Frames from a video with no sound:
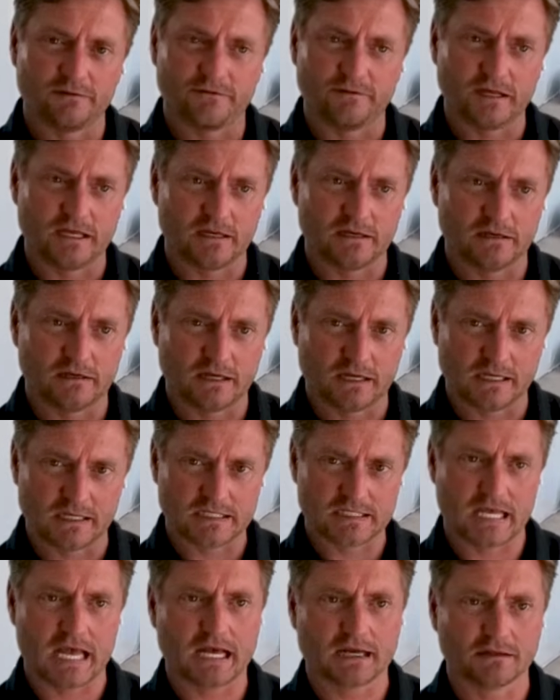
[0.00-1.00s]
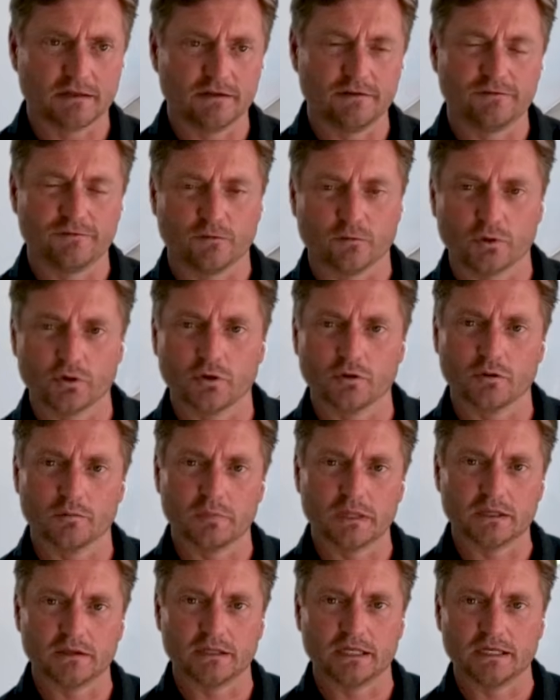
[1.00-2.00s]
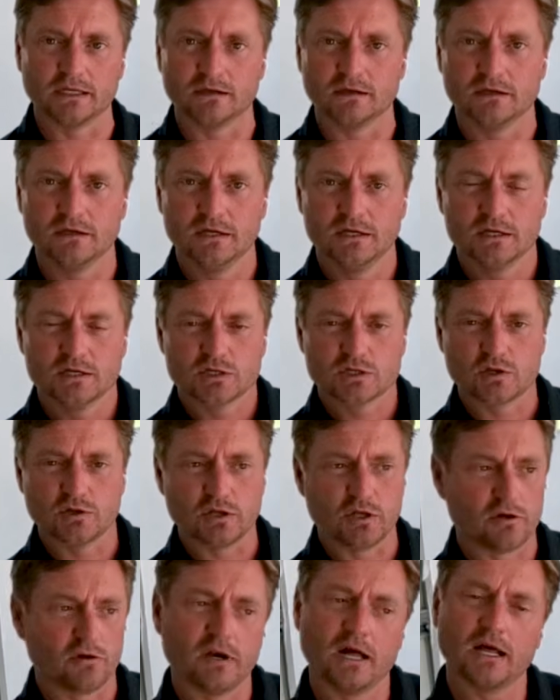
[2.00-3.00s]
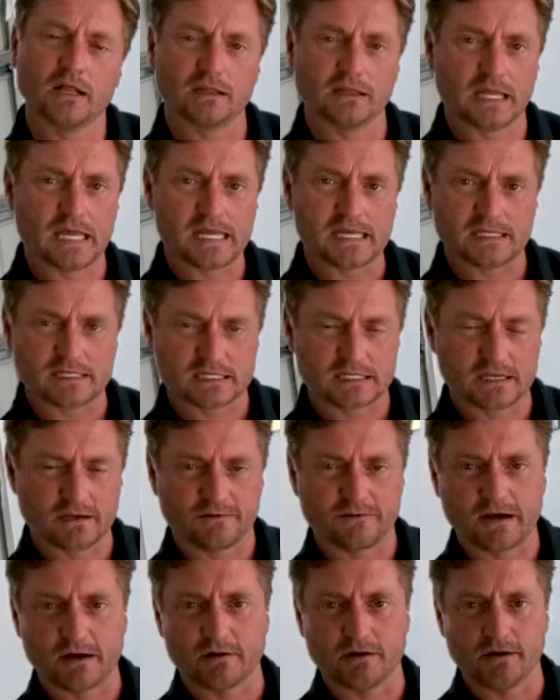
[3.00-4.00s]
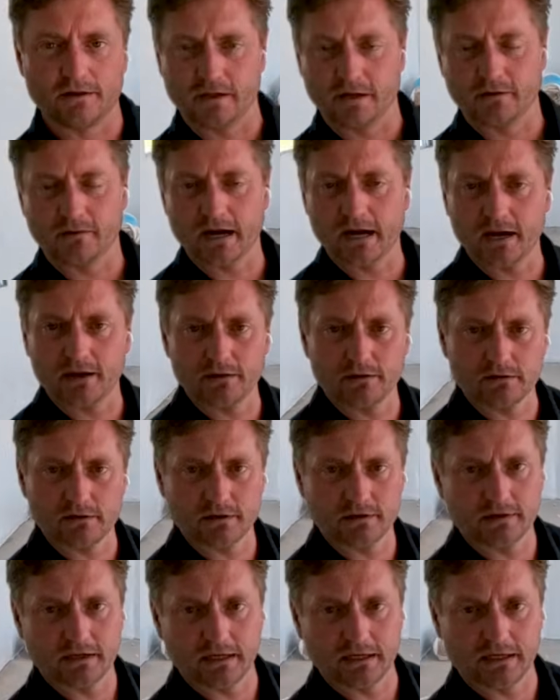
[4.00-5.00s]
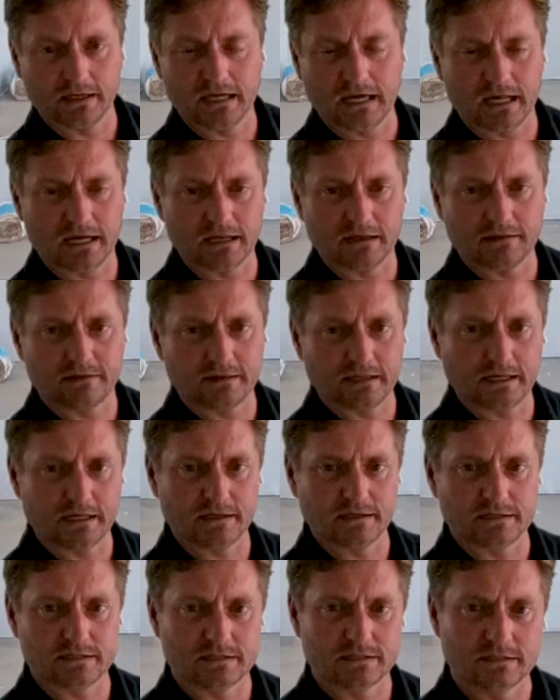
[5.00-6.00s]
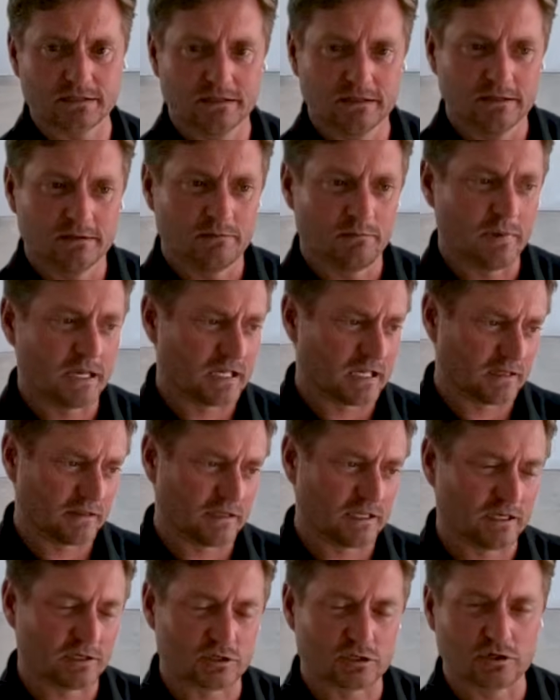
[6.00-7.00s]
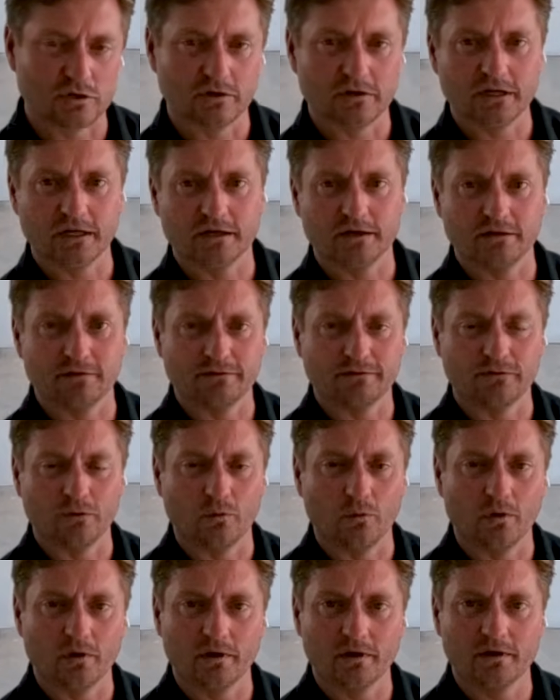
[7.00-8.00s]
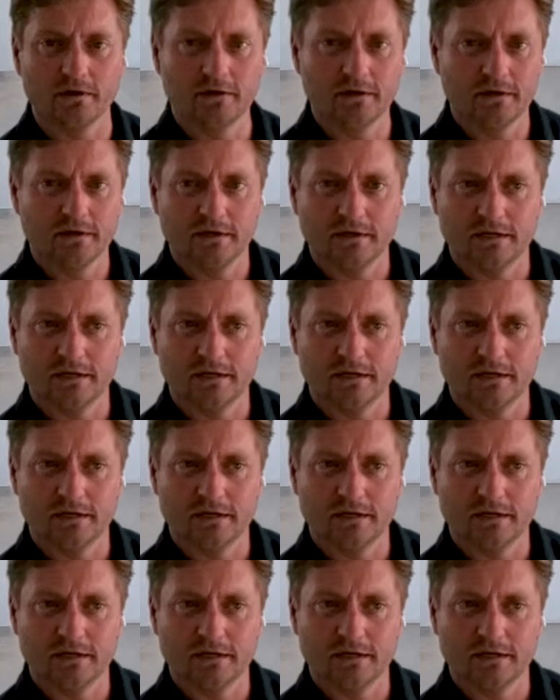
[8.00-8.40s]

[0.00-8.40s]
to fit exactly for your building, so that you're not laying stuff out on the ground and cutting things, making things dirty on the floor.